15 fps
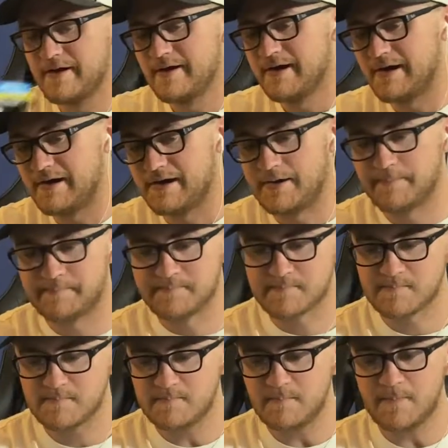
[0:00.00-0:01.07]

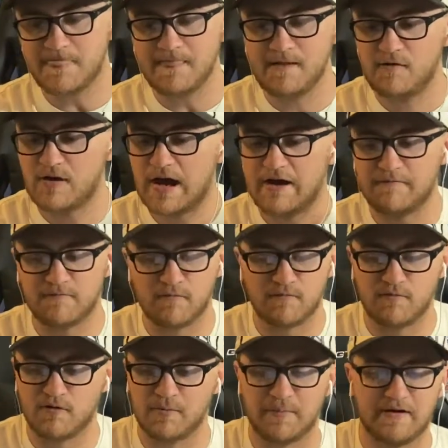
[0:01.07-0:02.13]
I have
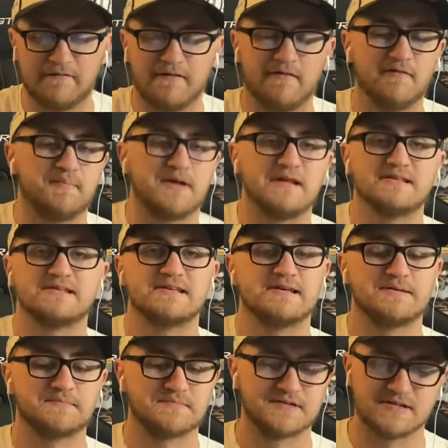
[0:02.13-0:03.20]
one of my favorite paint
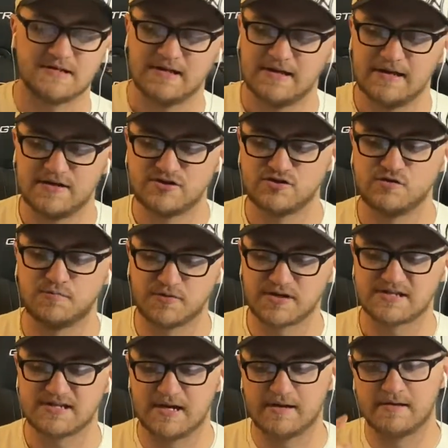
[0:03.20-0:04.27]
schemes. Super
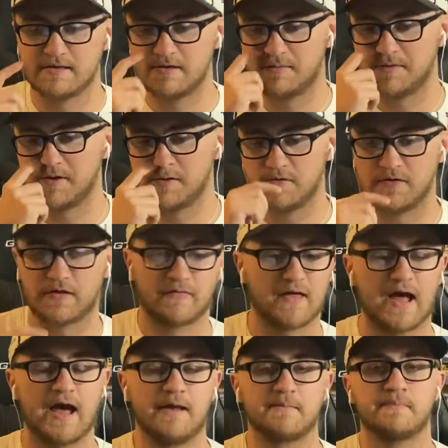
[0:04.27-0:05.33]
excited that they'll be doing
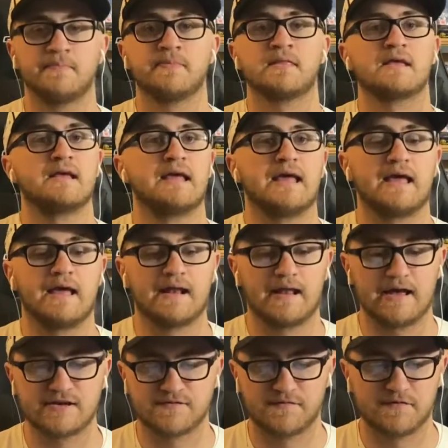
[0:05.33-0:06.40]
that. And
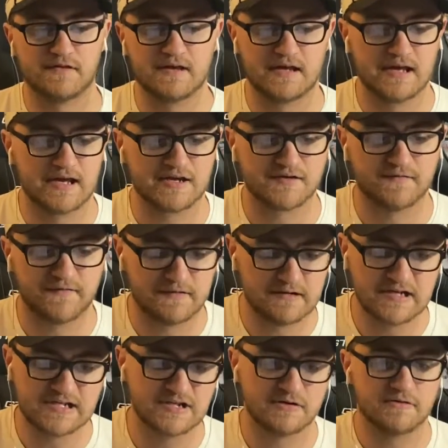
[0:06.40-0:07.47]
as for the
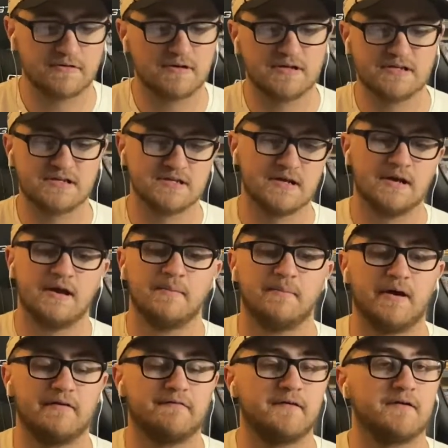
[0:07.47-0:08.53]
Xfinity Series,
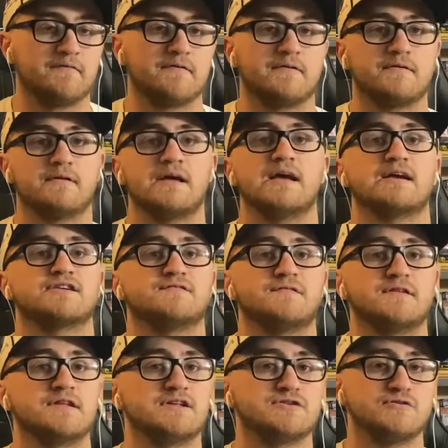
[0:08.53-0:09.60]
my favorite
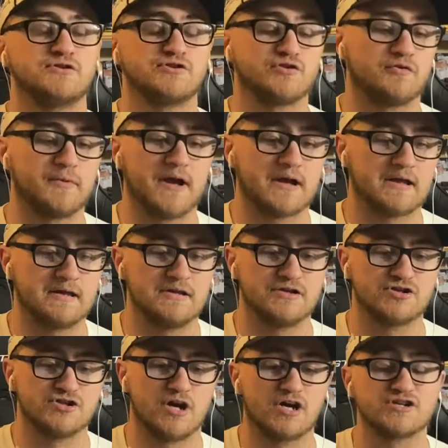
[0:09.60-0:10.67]
Xfinity Series throwback is
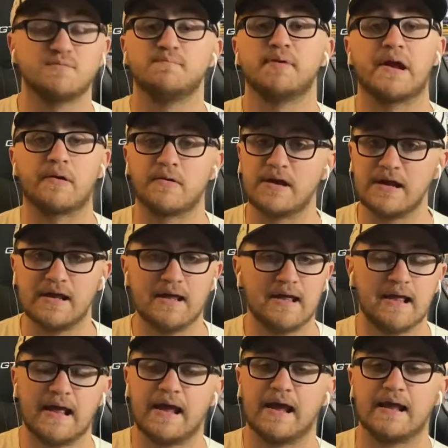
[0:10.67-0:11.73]
Josh Berry,
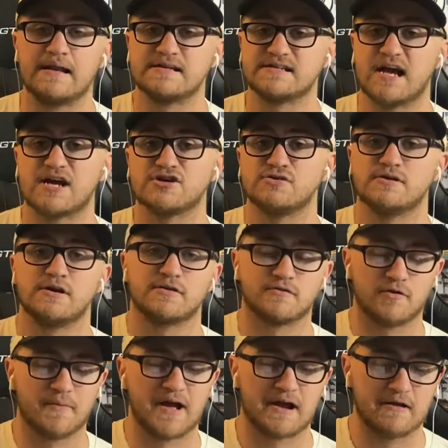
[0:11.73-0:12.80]
and it's actually a
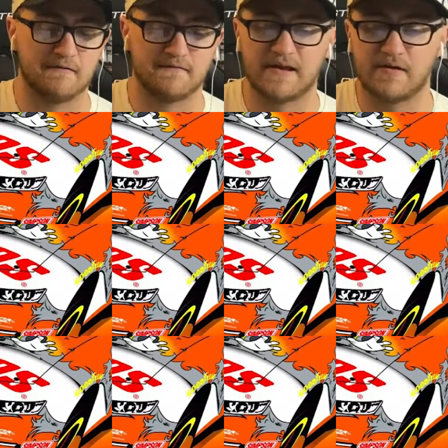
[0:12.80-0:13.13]
throwback of Dale